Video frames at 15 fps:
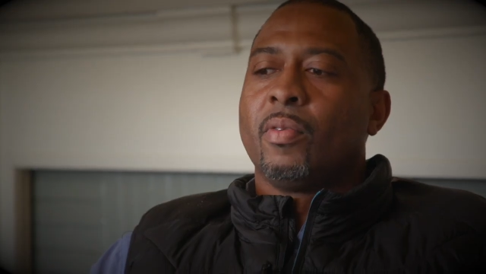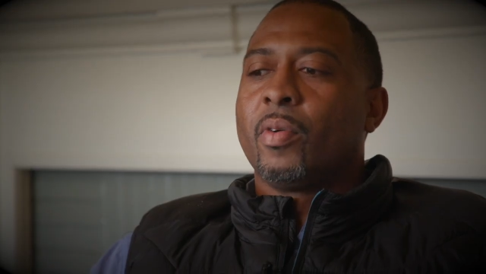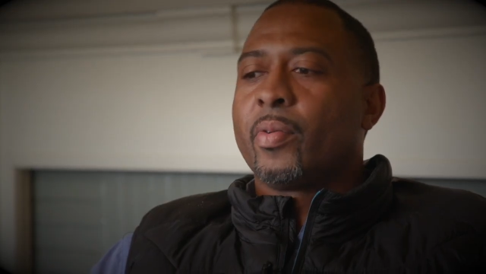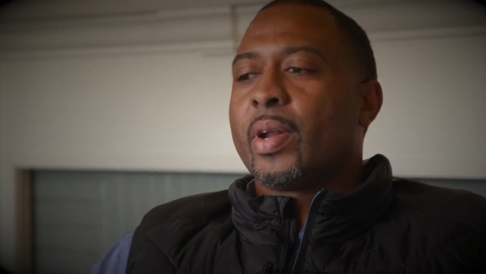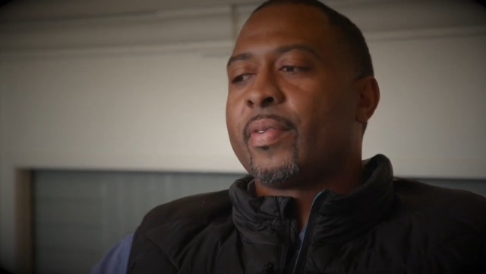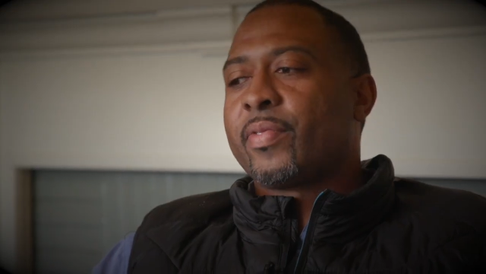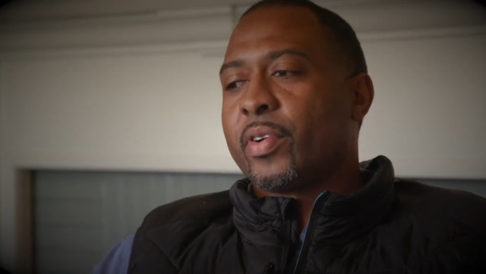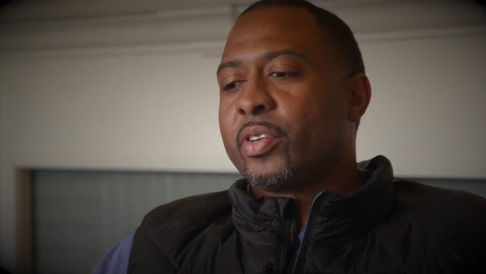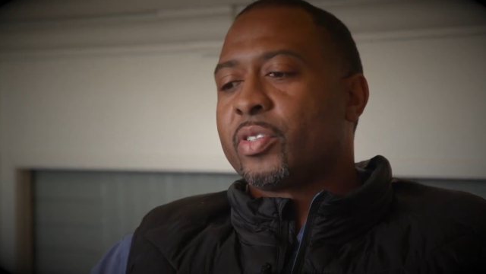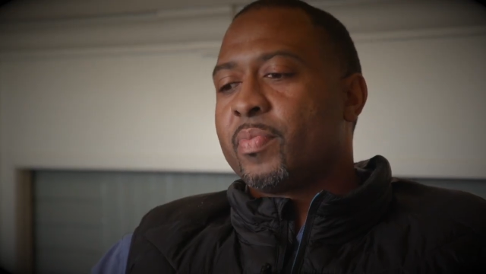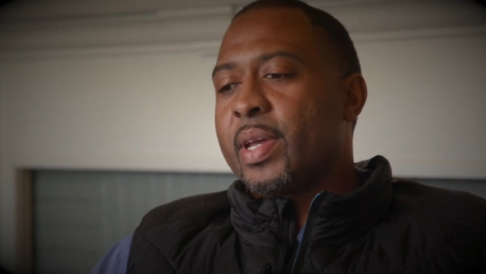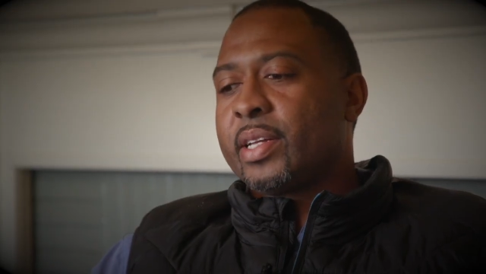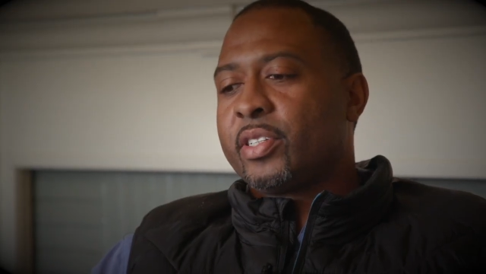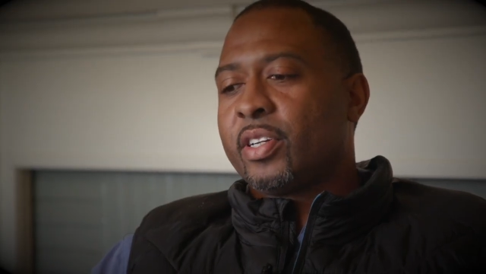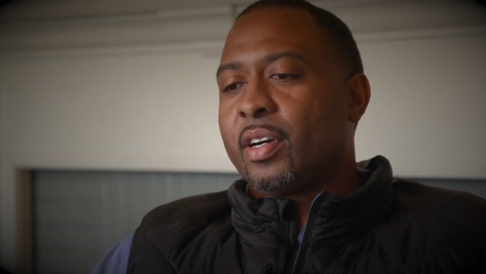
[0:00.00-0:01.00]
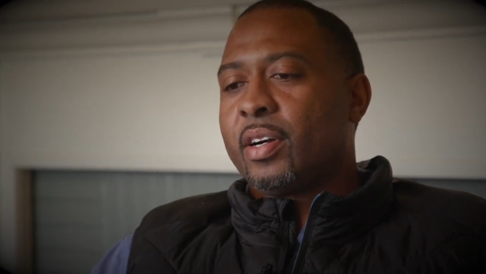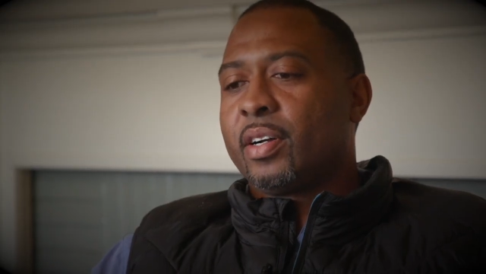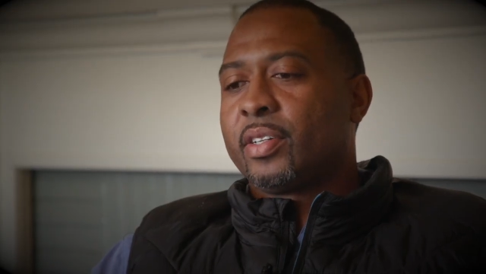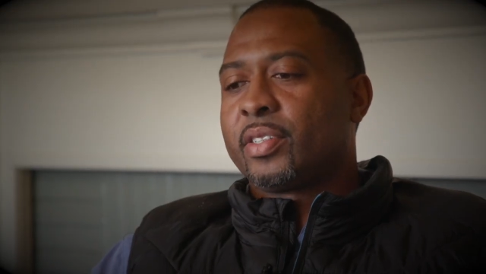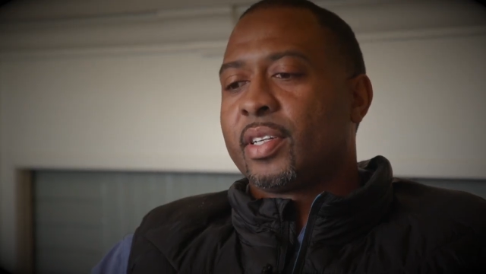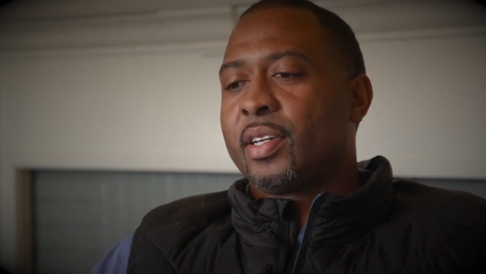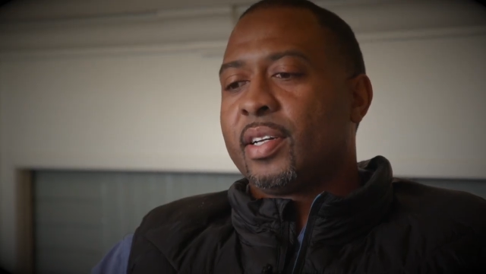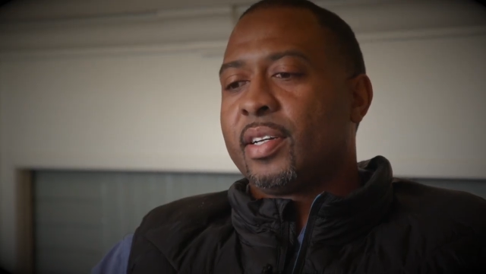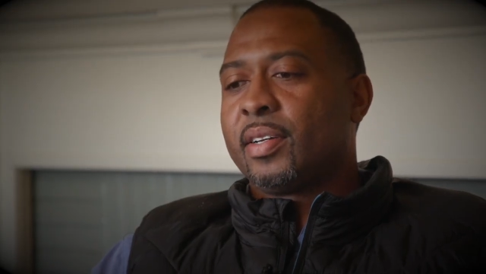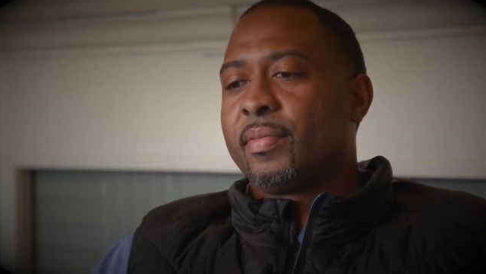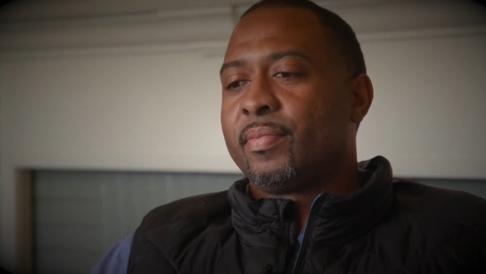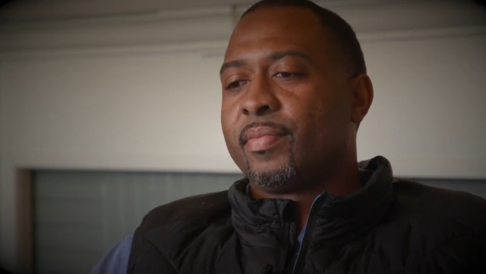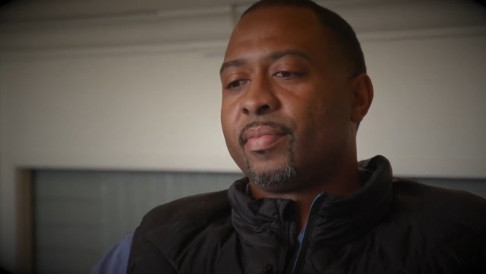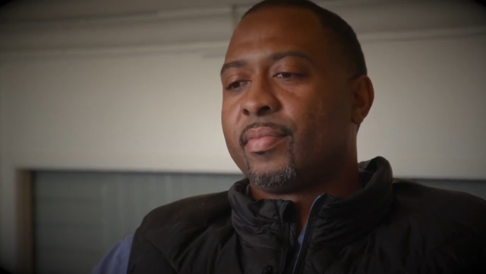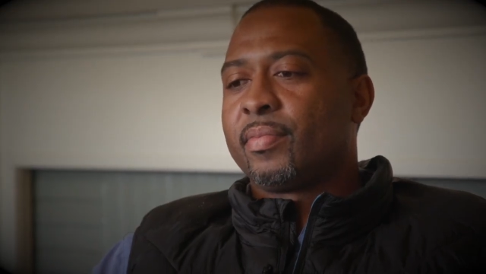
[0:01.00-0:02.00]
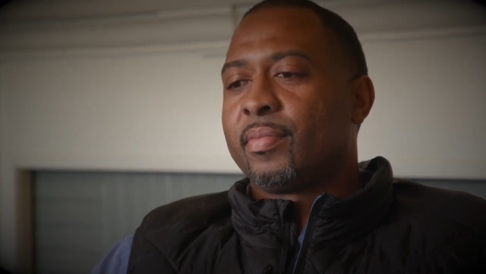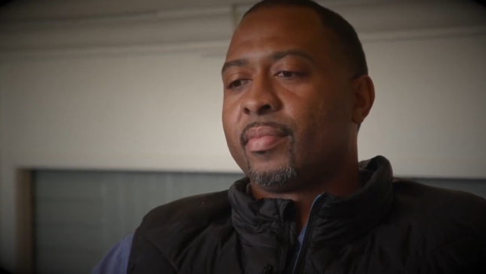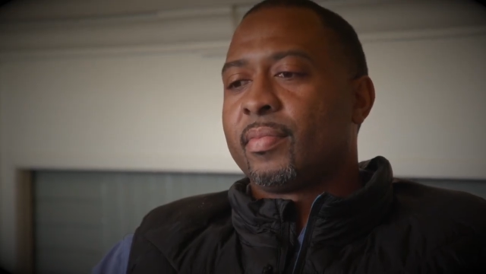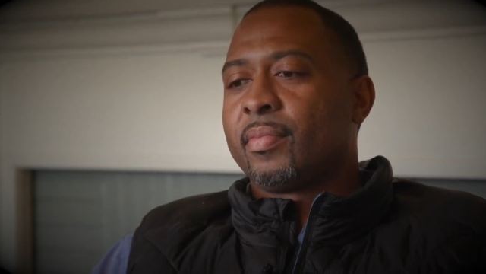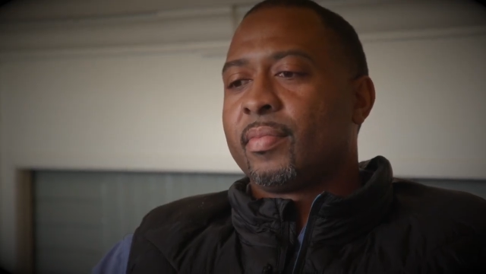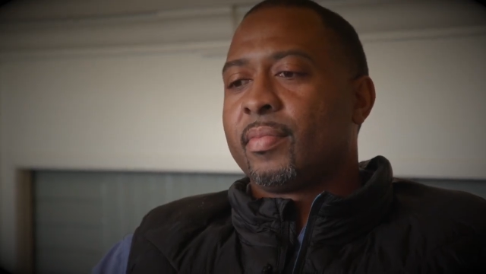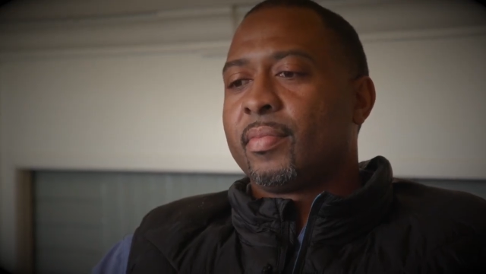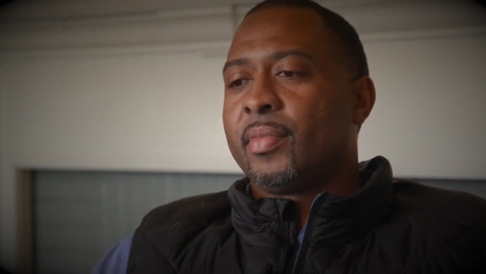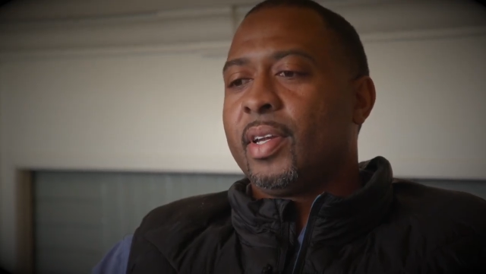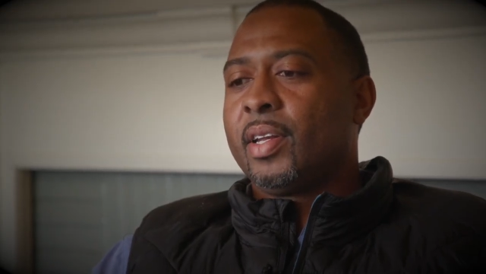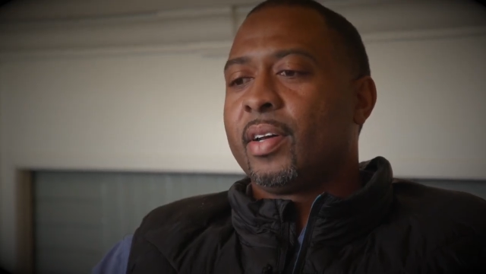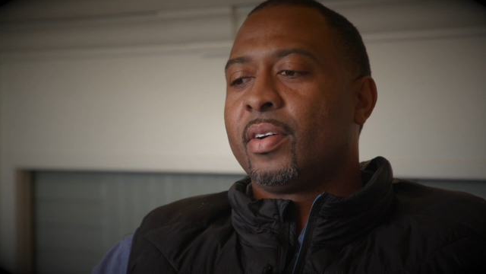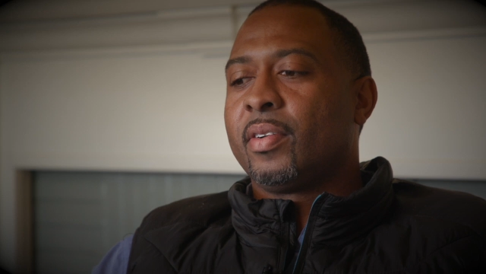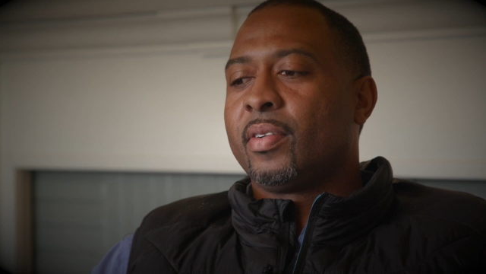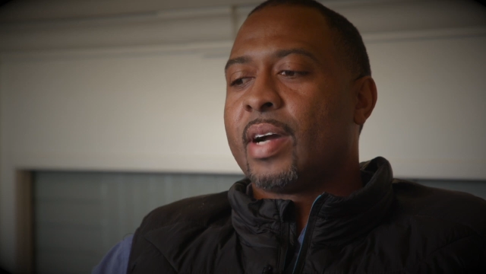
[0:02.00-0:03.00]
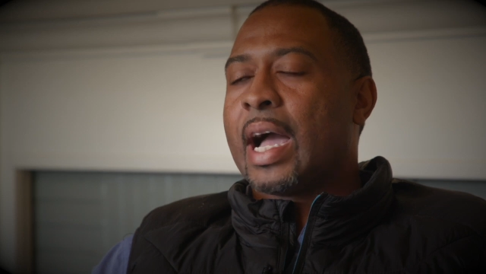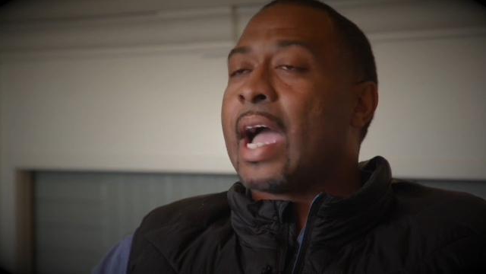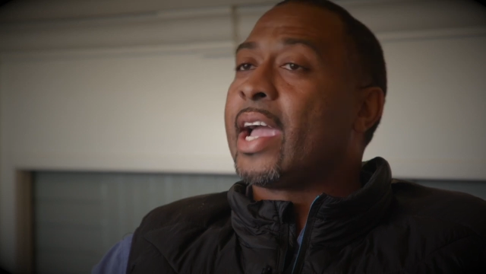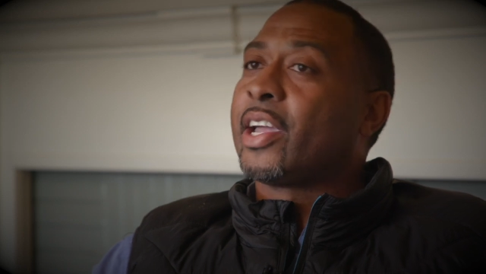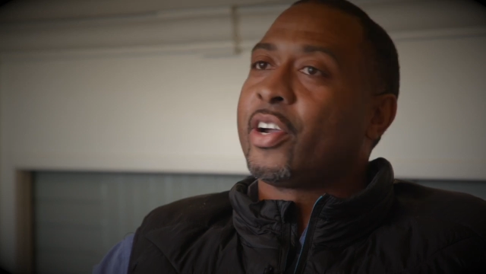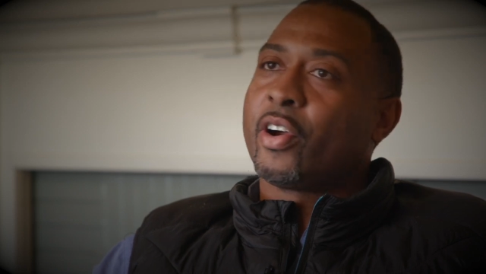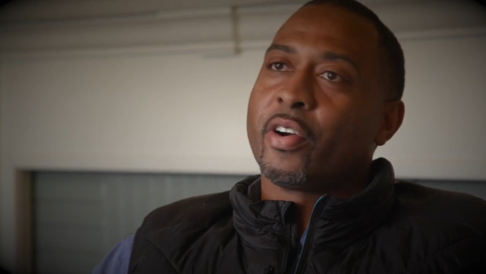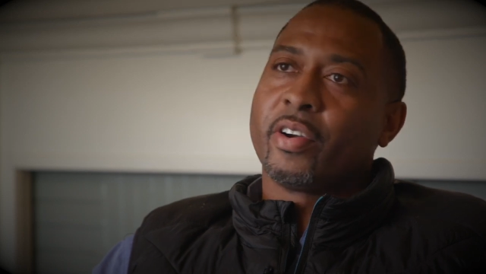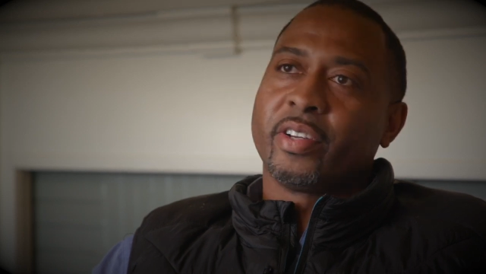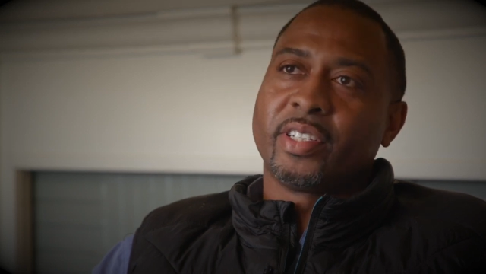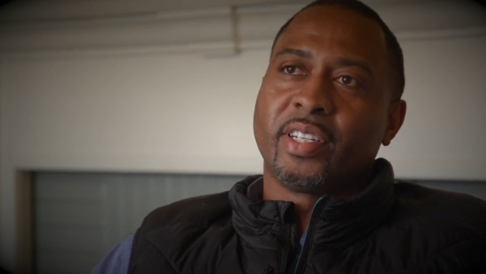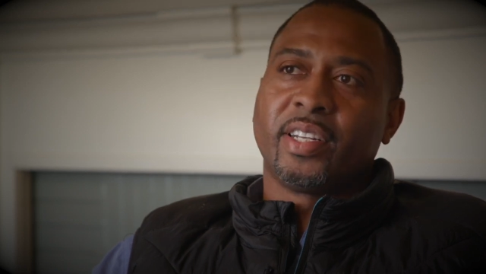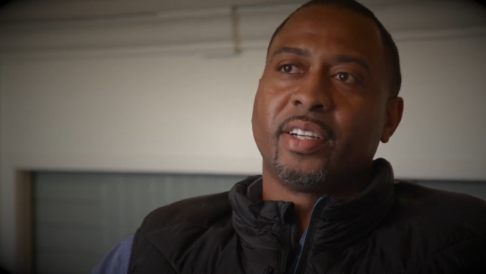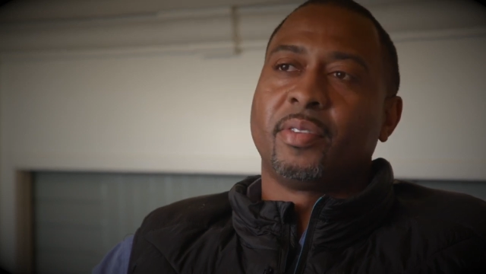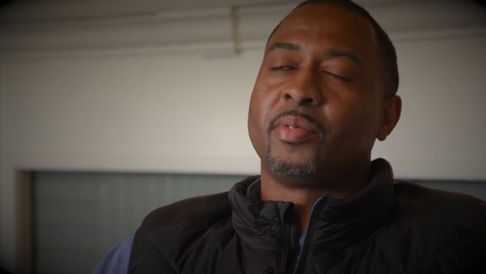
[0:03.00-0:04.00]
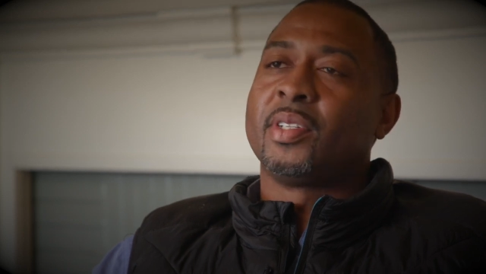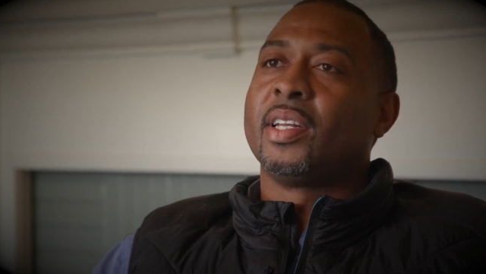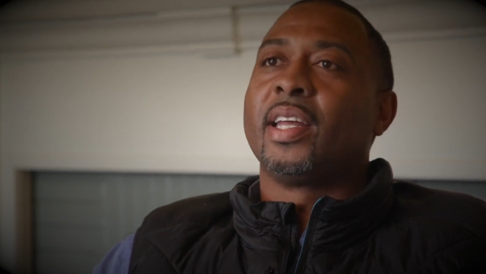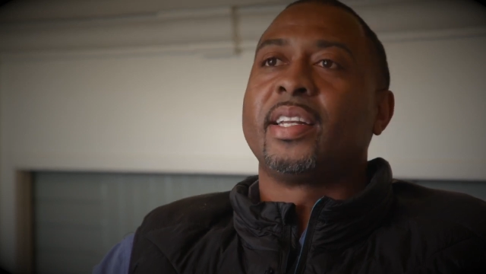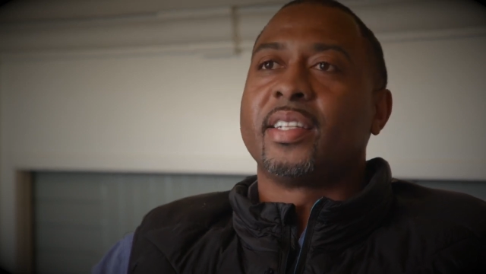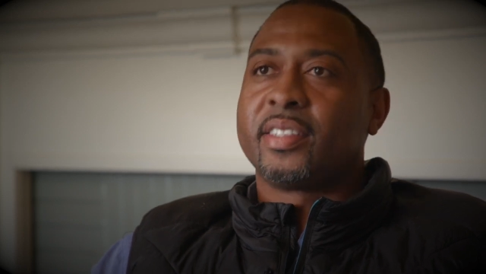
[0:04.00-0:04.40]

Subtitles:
Well, when I first met Charles, I encouraged him to let